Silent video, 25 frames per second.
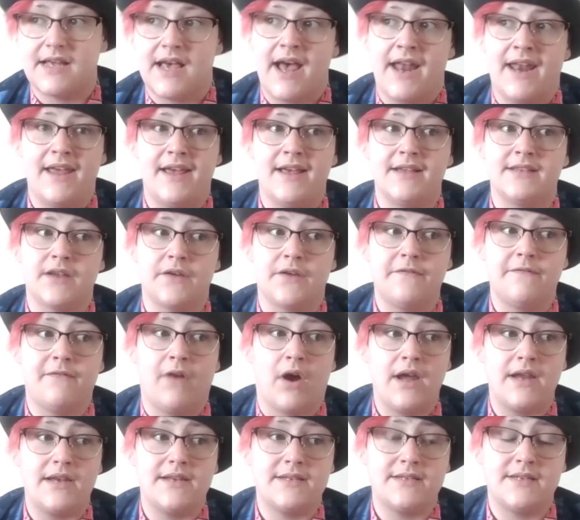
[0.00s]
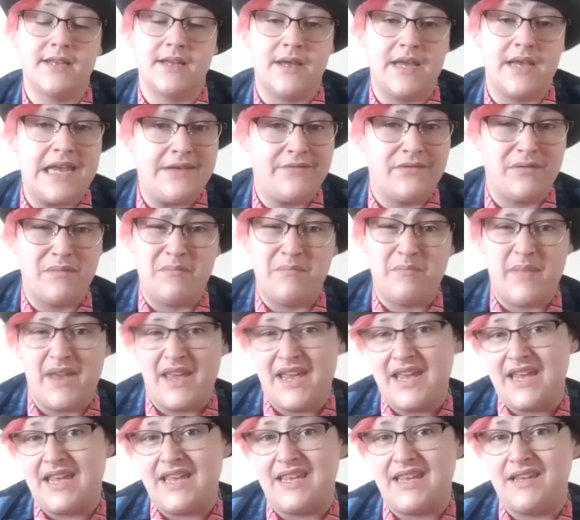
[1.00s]
And it is a fight to even
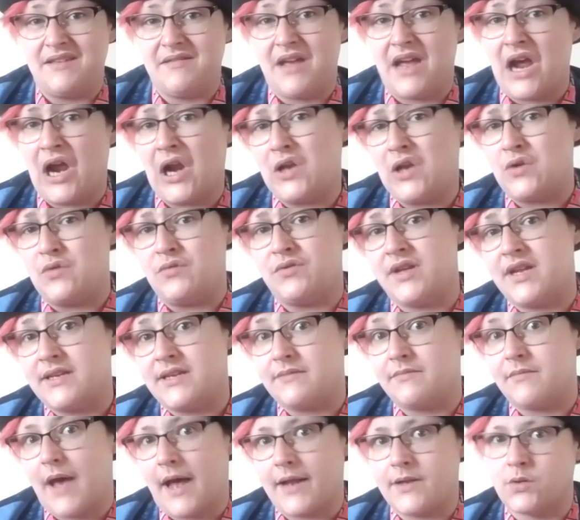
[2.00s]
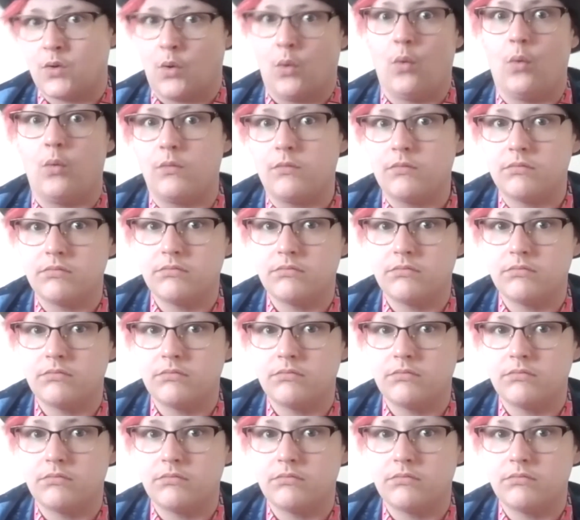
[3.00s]
be included at all.